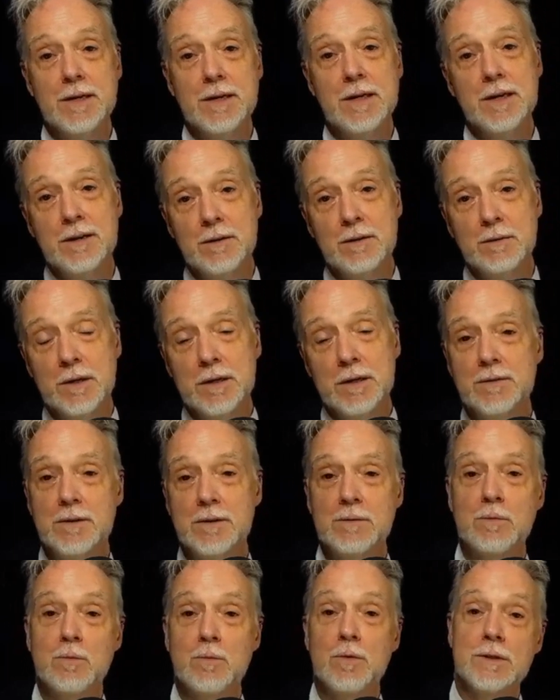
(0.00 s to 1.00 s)
they hear about it,
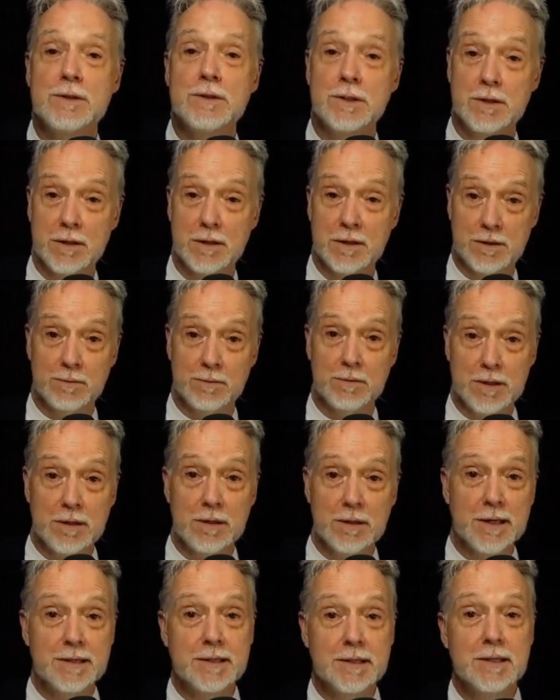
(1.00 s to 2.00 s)
the more they'll start to
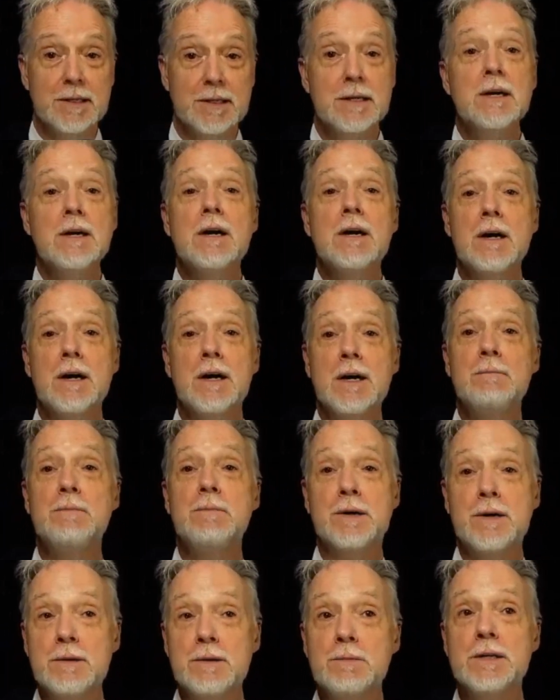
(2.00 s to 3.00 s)
realize that our
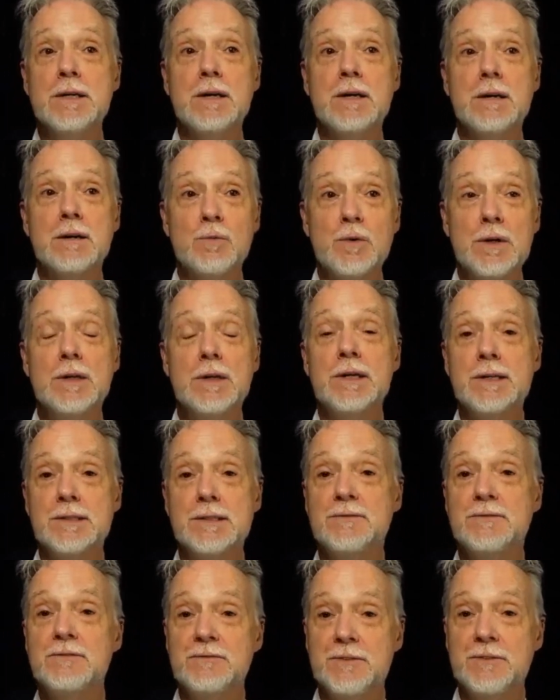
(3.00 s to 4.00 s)
public really
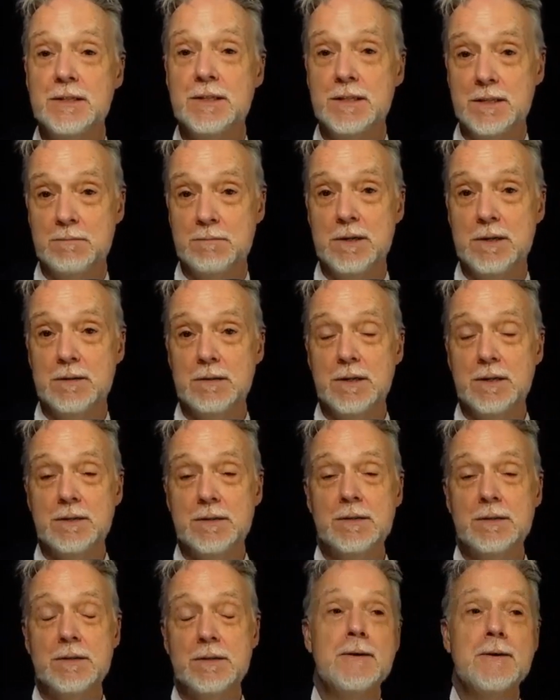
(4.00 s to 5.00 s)
has a feeling about
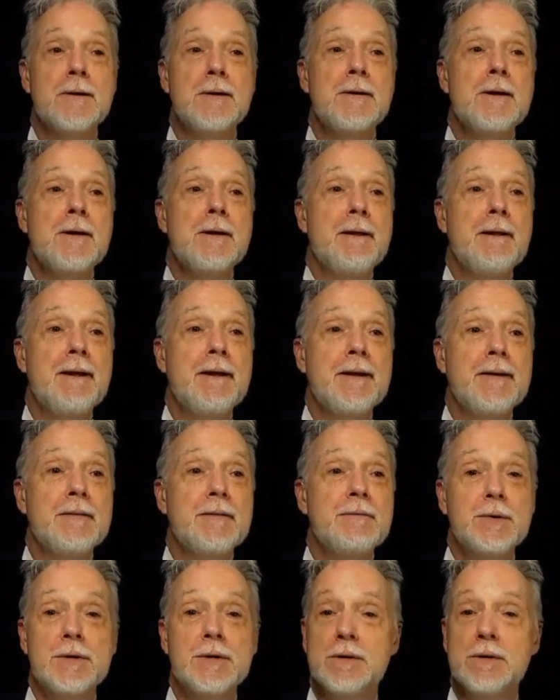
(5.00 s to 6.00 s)
this.
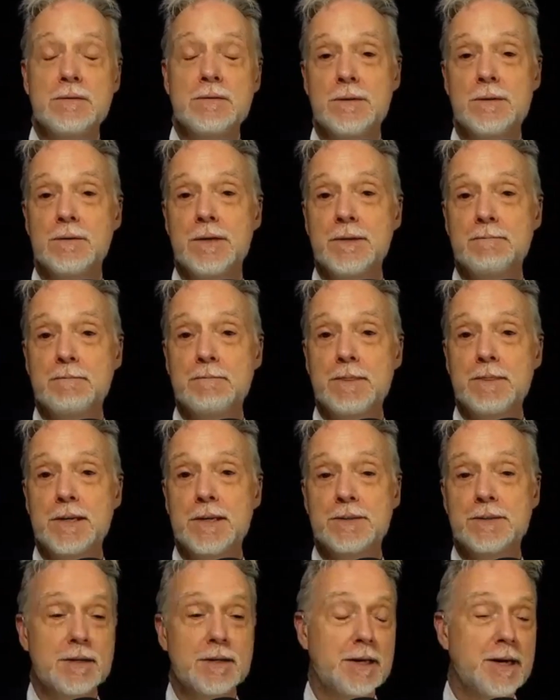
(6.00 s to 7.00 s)
And if we don't do it,
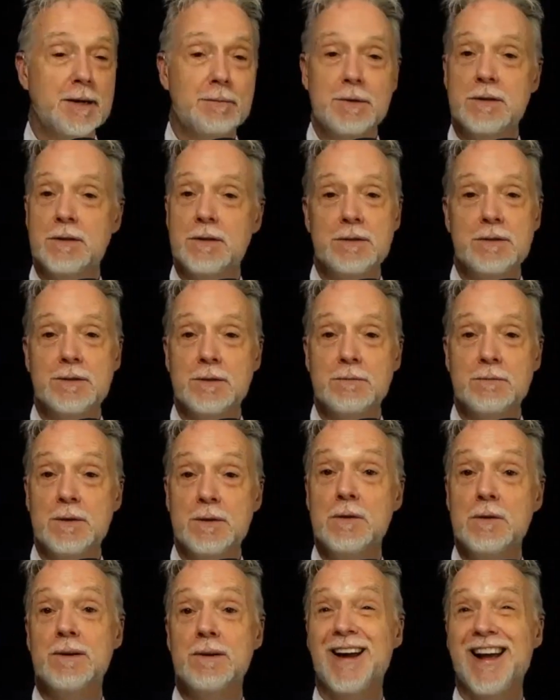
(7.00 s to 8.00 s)
it's going to happen to us and
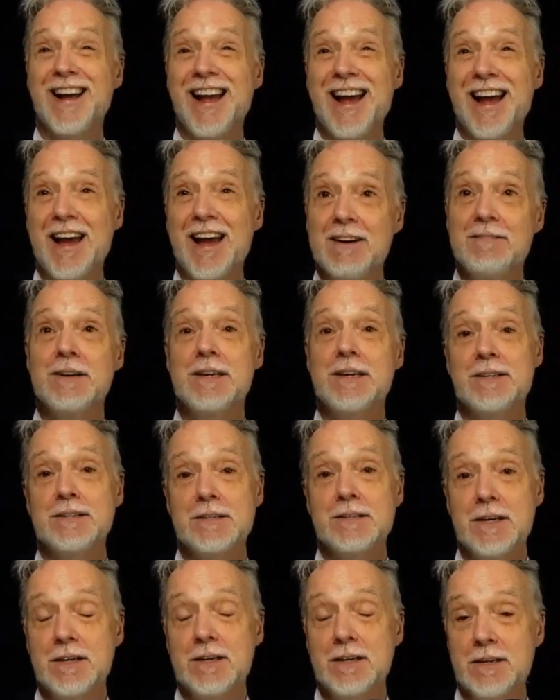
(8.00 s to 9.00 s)
we won't have any
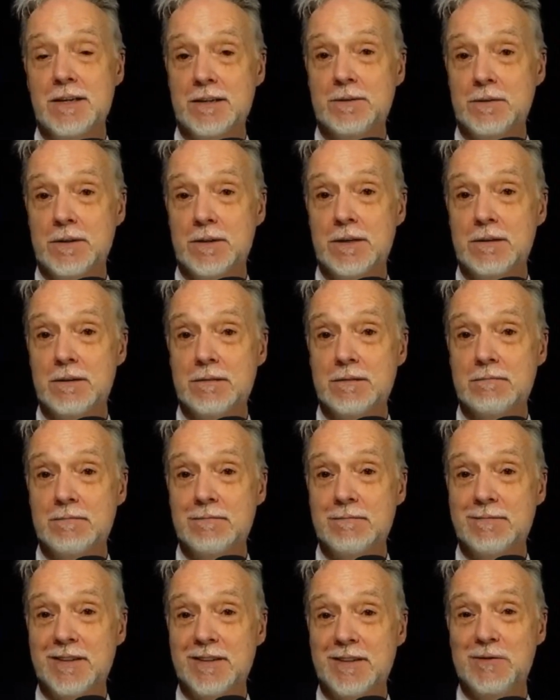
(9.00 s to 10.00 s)
say into it
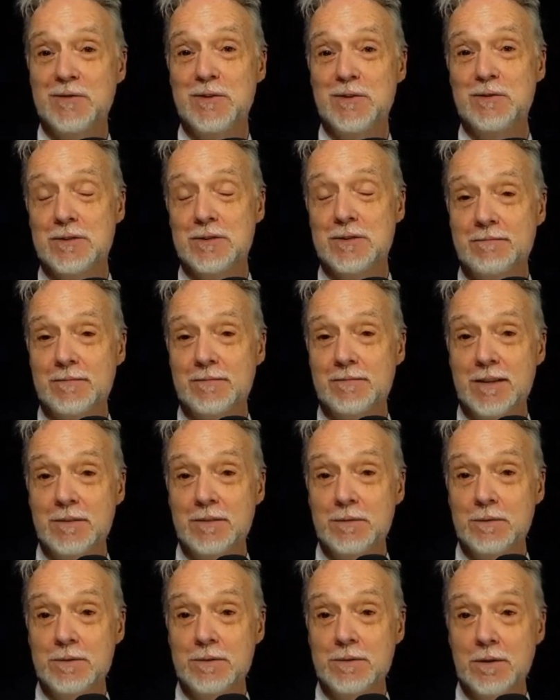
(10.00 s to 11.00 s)
in the future. In
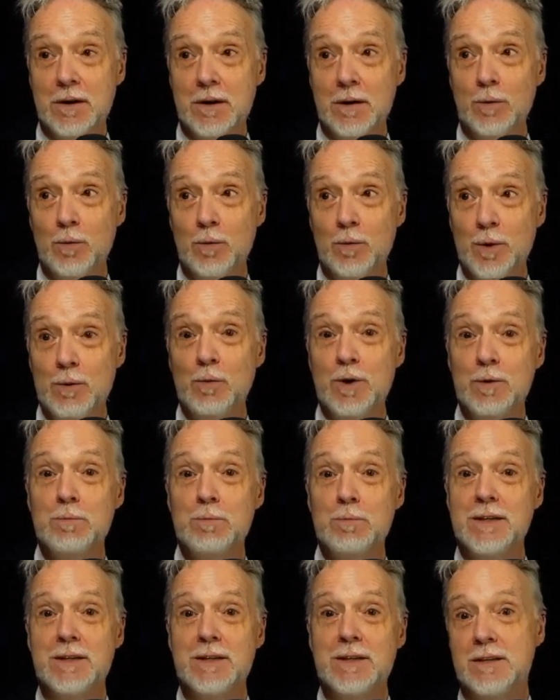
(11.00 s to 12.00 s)
other words, we will
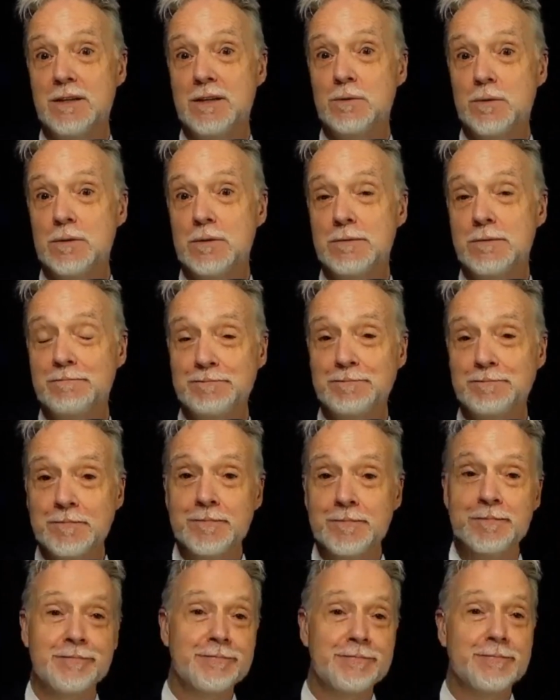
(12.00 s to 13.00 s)
be unequal.
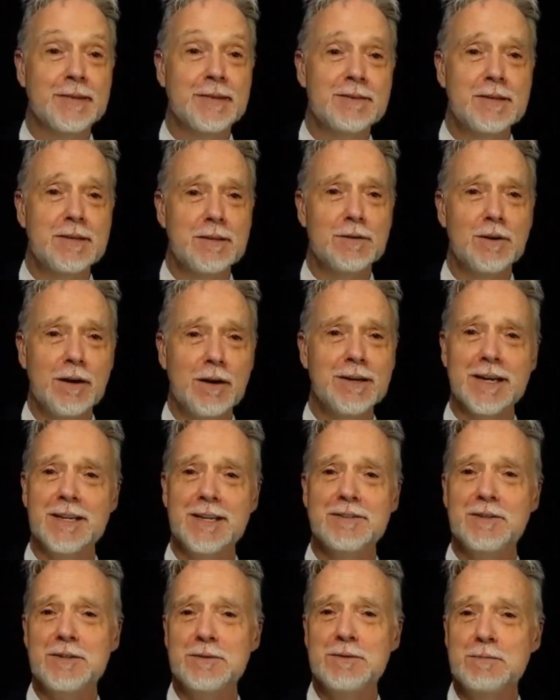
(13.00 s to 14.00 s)
That's a long
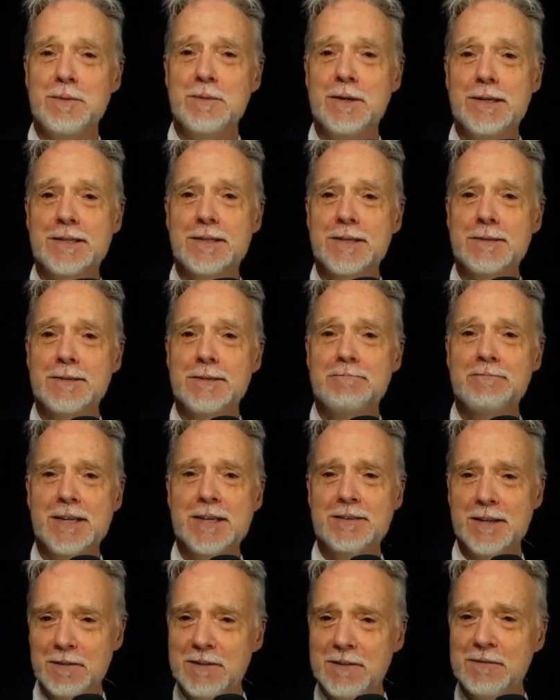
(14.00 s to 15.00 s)
answer, but um,
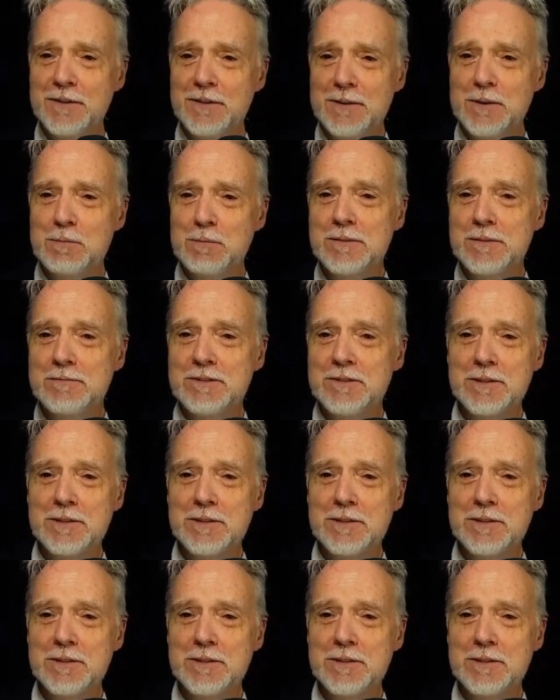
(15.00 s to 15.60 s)
that's how I feel about